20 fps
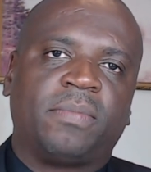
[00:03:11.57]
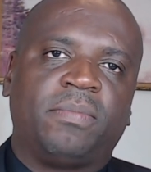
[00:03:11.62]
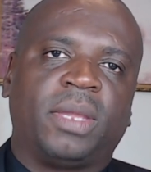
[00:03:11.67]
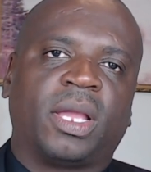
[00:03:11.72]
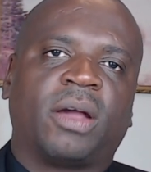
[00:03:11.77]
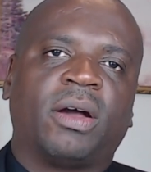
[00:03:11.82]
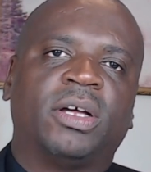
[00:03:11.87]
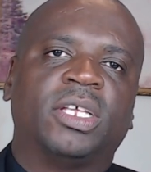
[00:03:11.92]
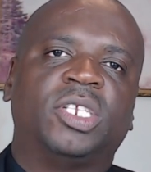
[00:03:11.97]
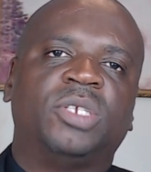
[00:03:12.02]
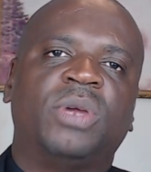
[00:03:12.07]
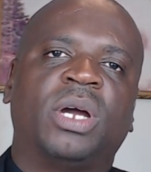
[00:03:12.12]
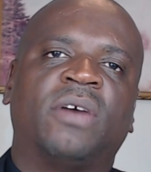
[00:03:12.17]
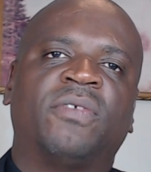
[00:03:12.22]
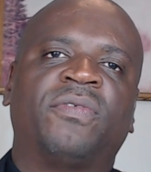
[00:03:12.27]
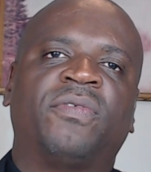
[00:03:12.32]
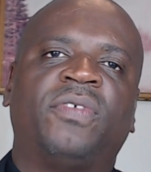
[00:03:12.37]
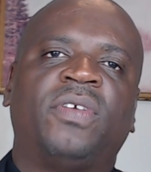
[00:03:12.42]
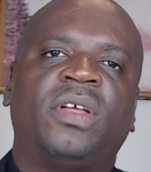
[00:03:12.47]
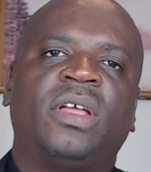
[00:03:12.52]
because you
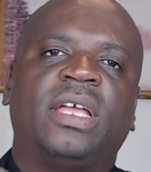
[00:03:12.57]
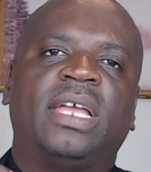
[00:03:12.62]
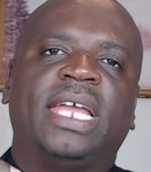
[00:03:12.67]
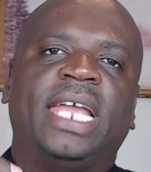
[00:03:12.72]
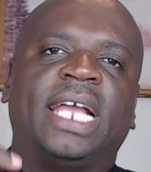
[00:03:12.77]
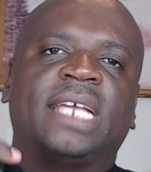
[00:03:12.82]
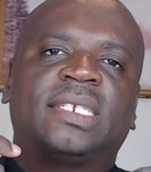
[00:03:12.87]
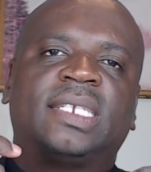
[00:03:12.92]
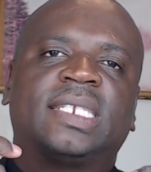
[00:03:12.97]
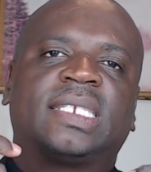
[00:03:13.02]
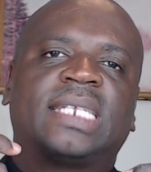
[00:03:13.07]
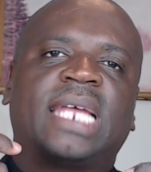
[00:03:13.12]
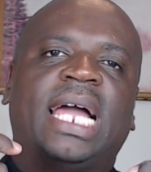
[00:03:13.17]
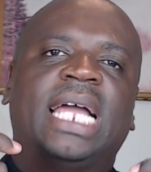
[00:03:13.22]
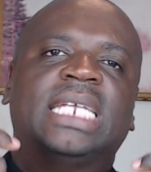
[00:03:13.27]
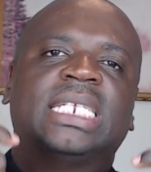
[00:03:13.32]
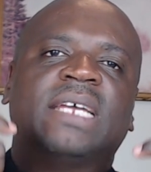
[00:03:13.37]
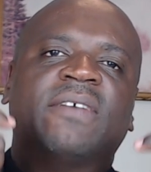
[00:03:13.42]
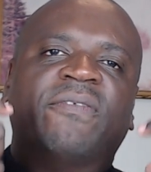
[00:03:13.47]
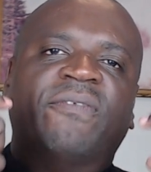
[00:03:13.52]
have
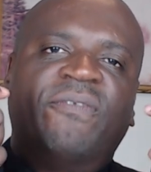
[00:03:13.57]
exercised a